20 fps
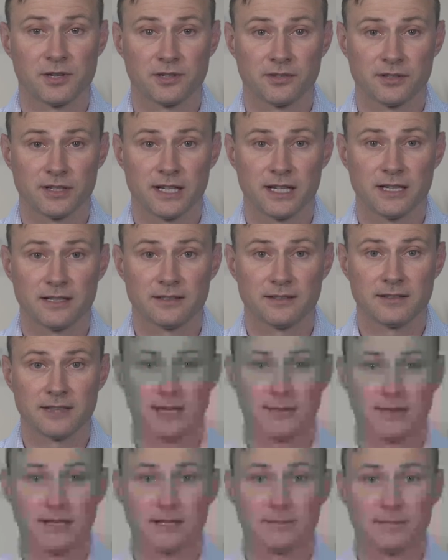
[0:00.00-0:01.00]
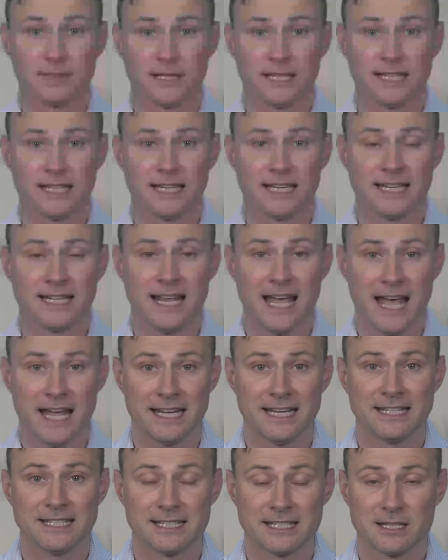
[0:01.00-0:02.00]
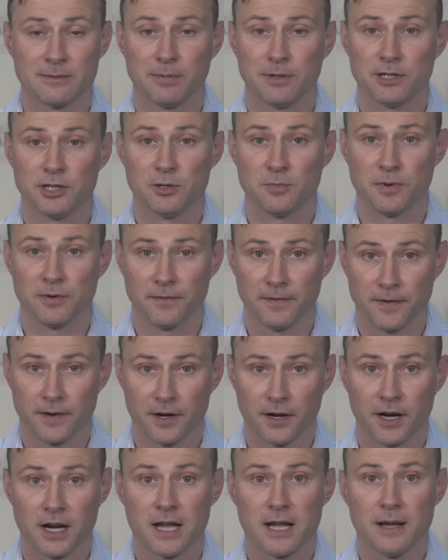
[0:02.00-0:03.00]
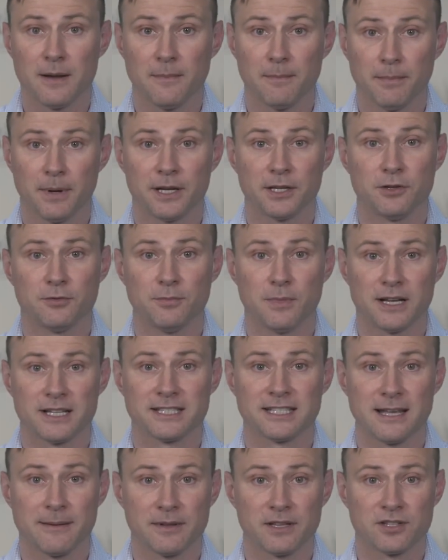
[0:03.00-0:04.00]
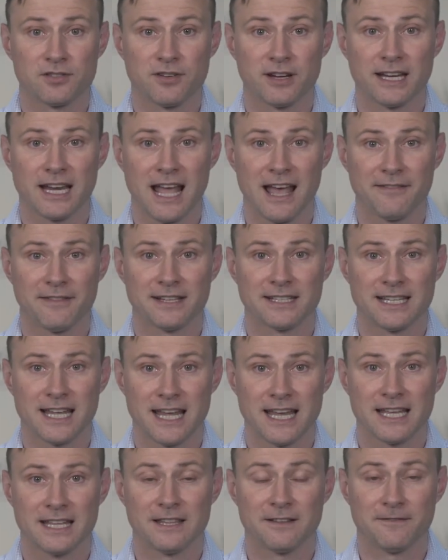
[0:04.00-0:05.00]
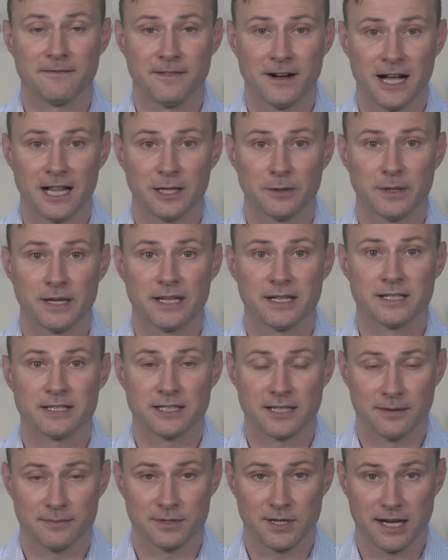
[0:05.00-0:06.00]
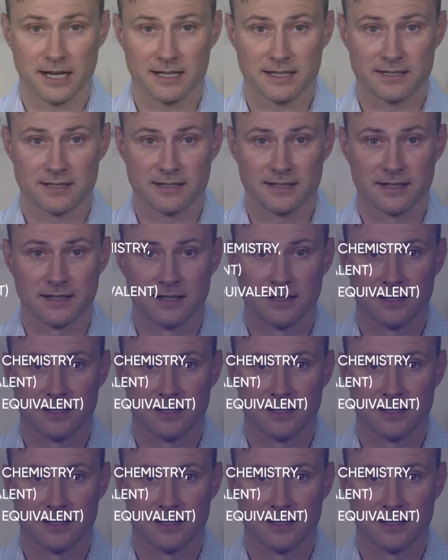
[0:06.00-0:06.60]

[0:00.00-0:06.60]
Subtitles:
degree can be completed in any discipline you prefer, but you must demonstrate having taken the following subjects: